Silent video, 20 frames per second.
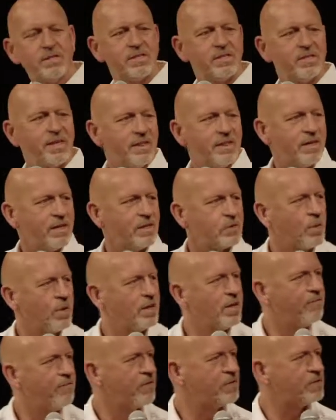said this one of
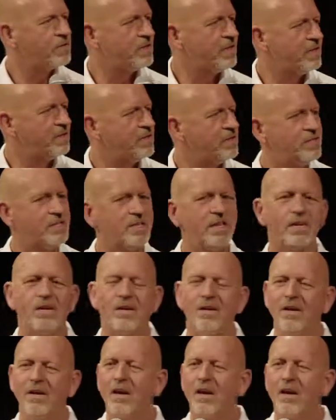the first things she said,